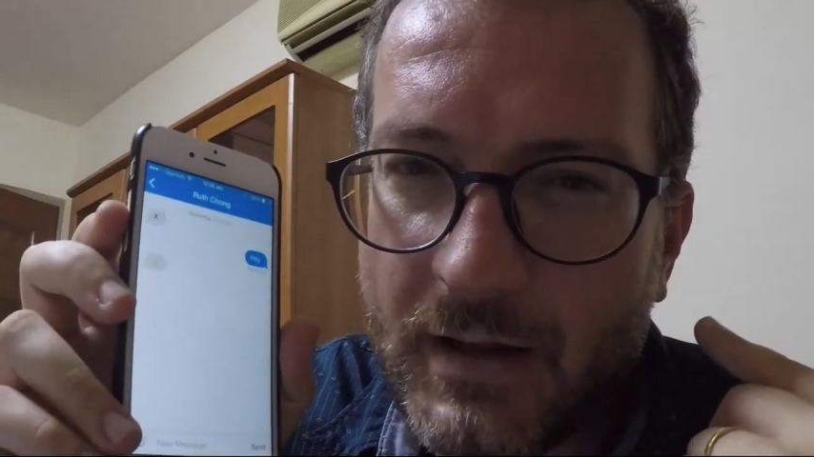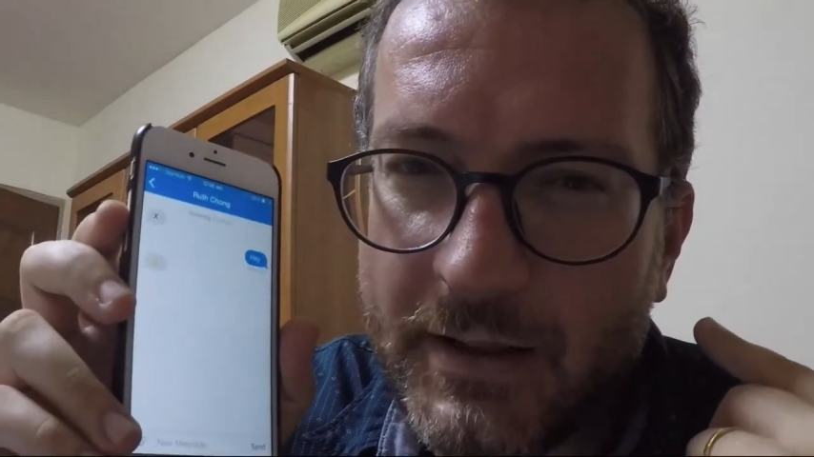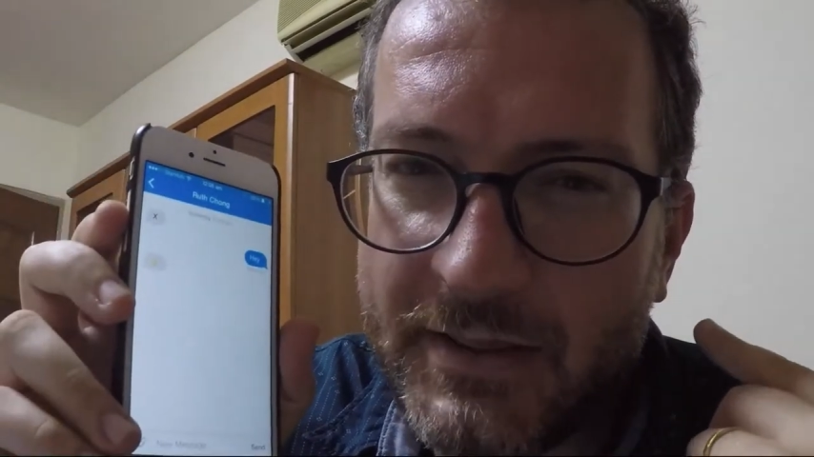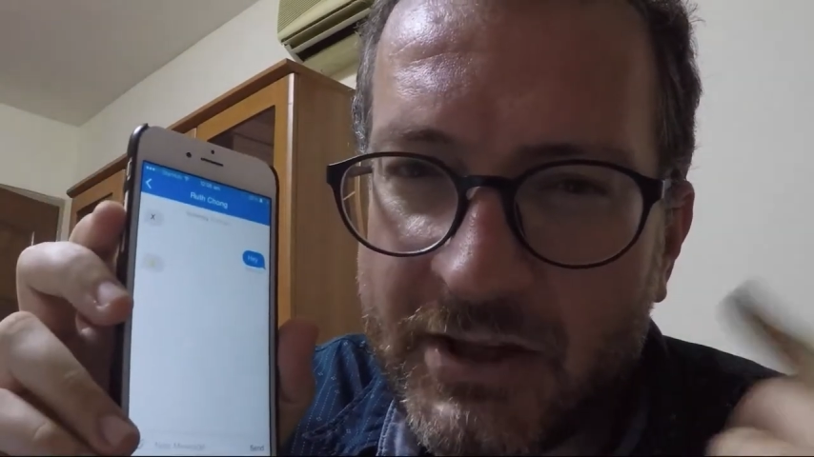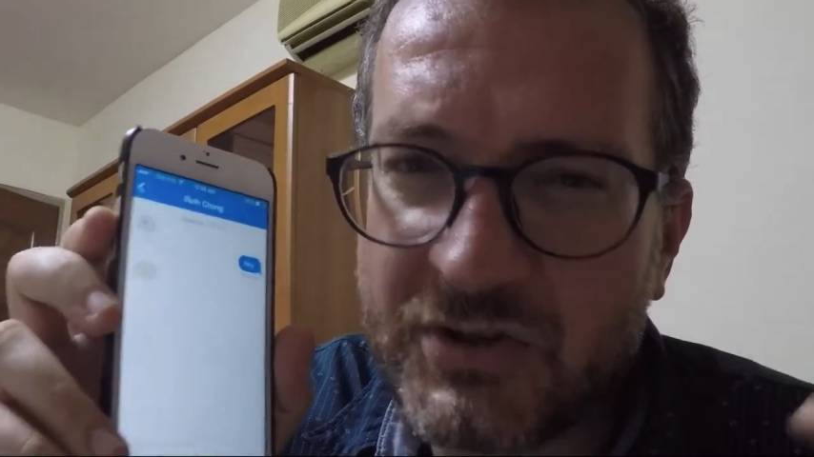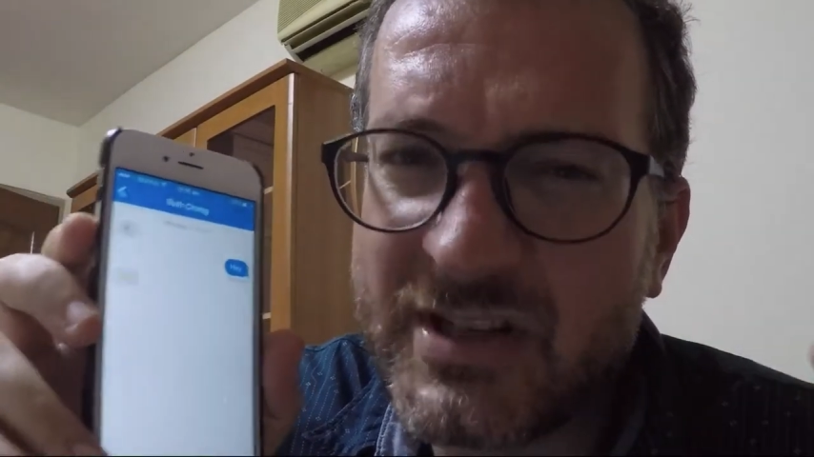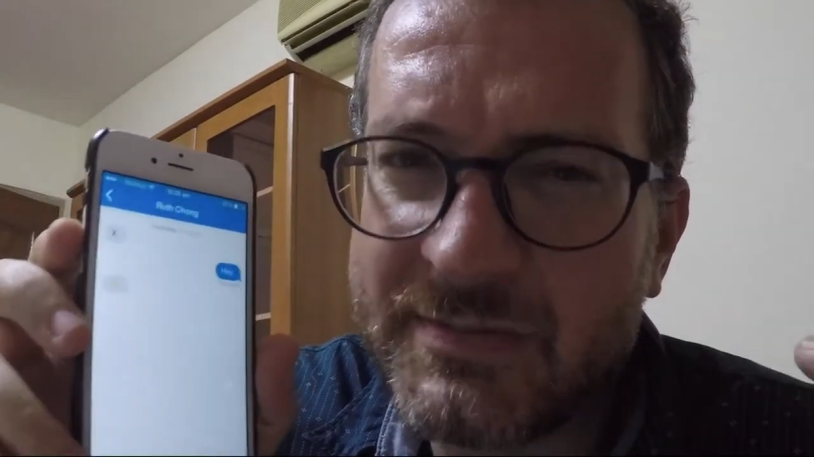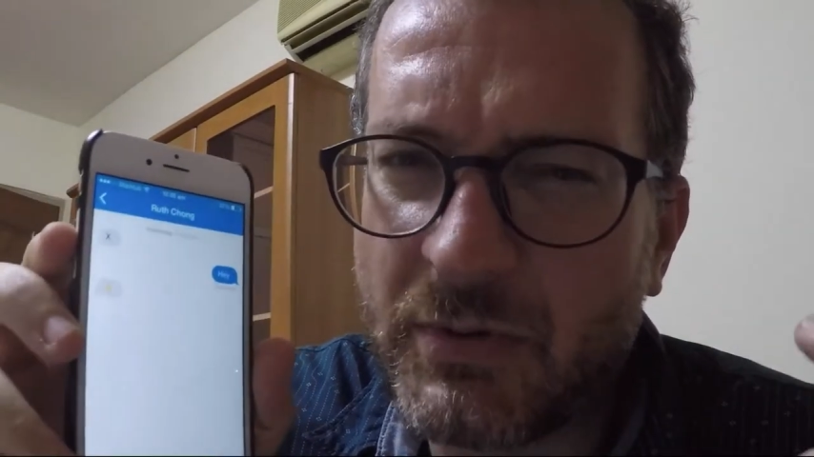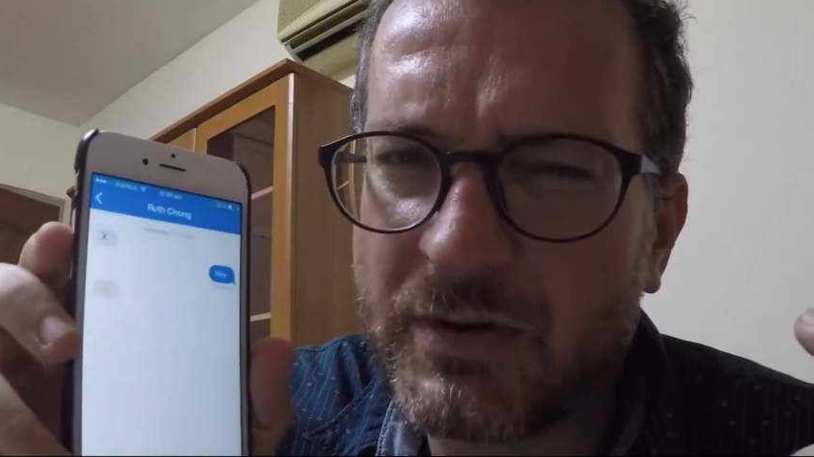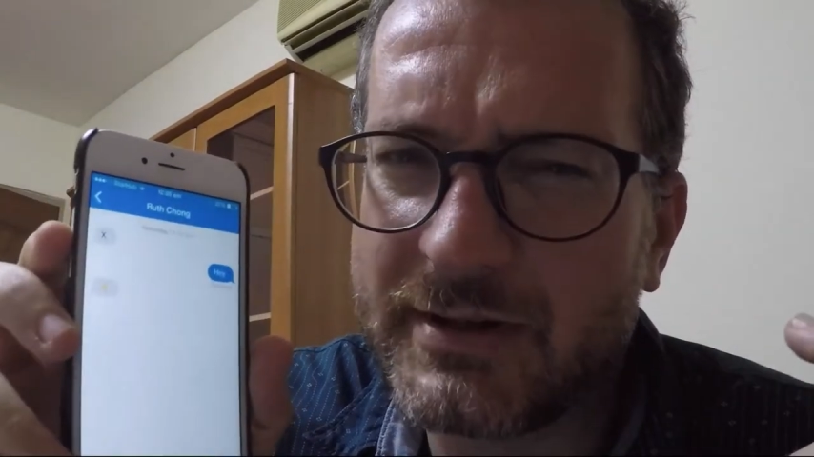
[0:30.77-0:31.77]
the address
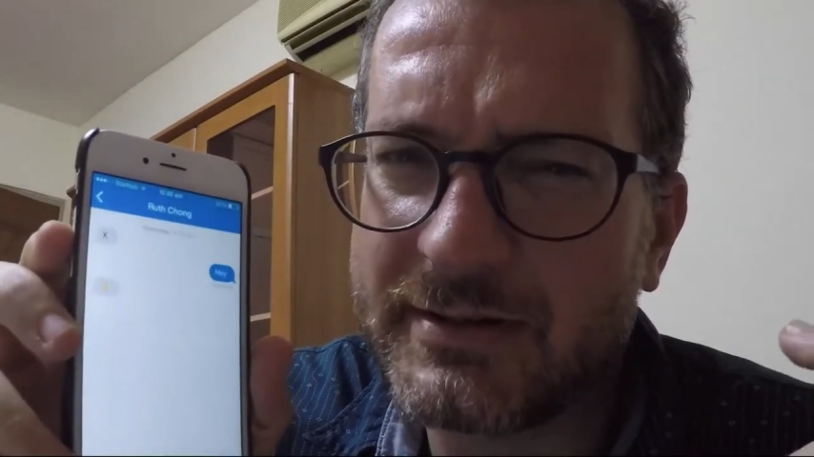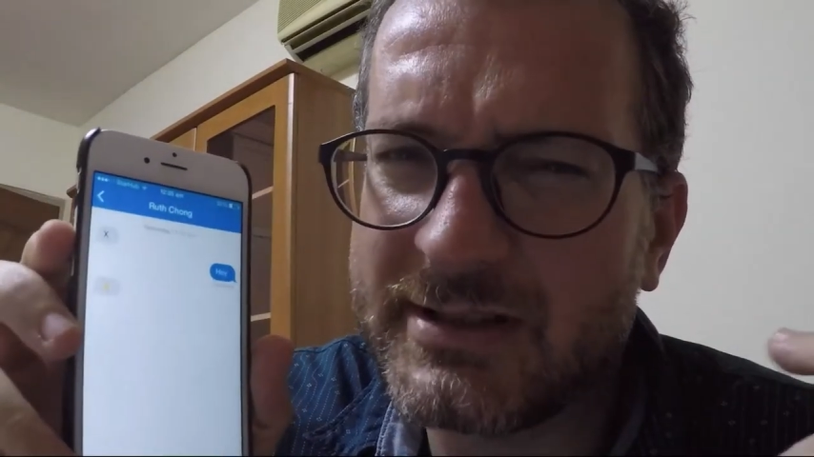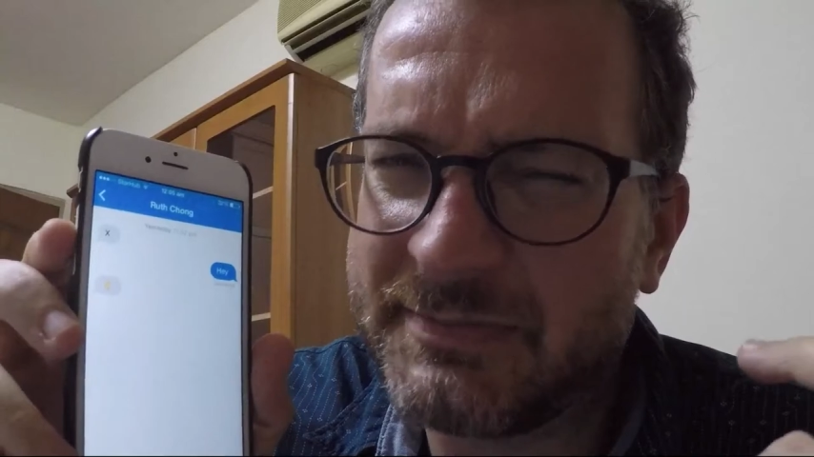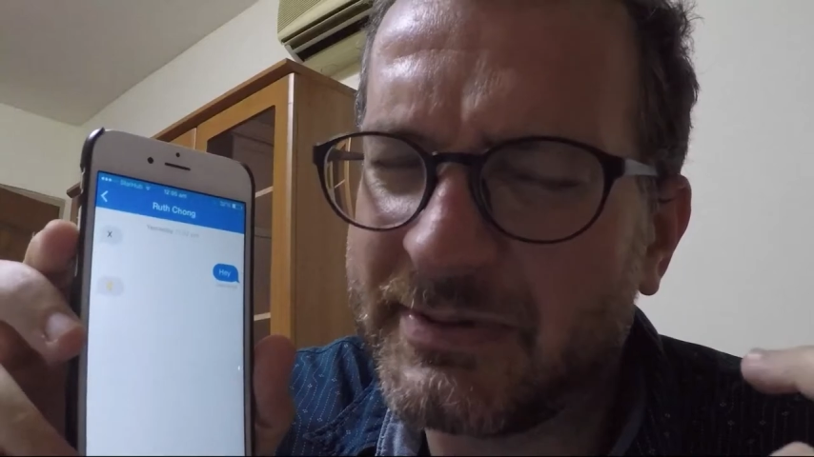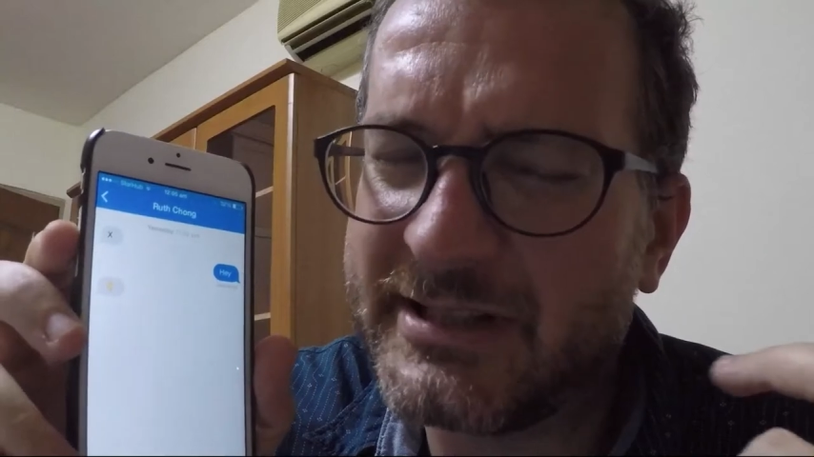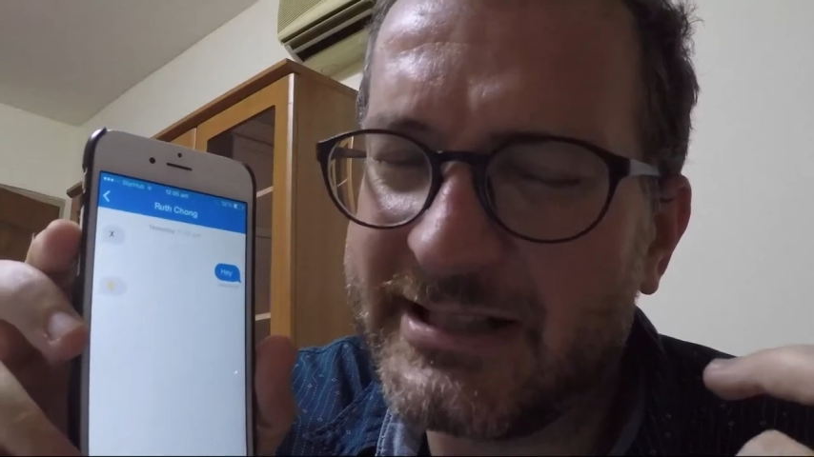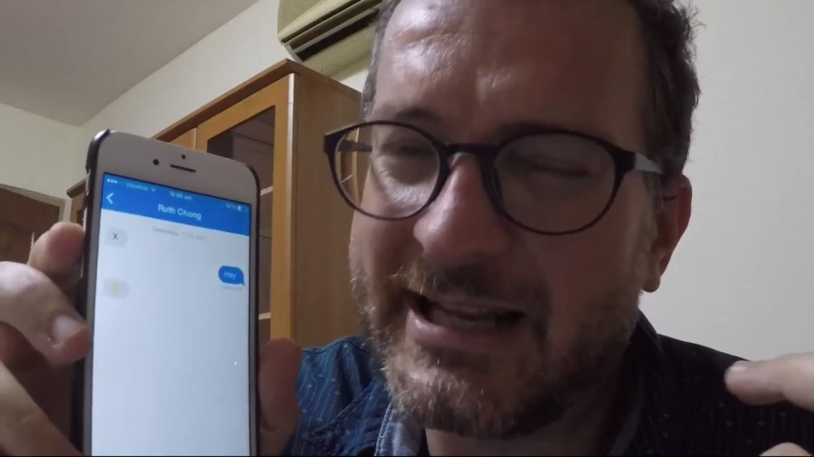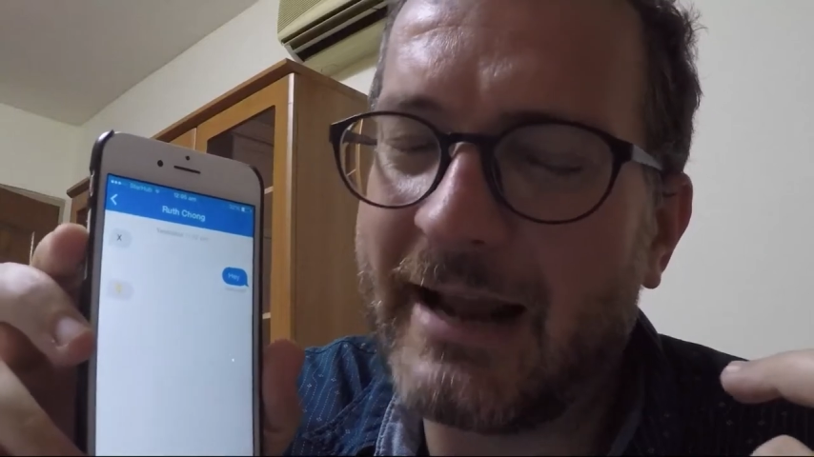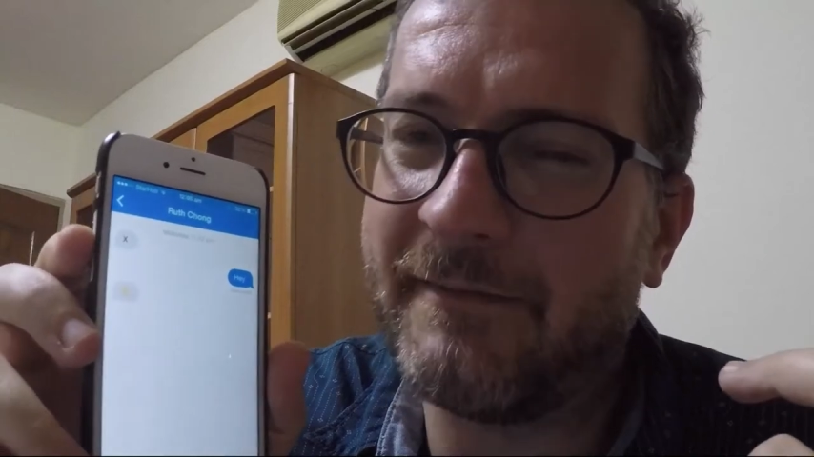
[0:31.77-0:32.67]
book is pretty damn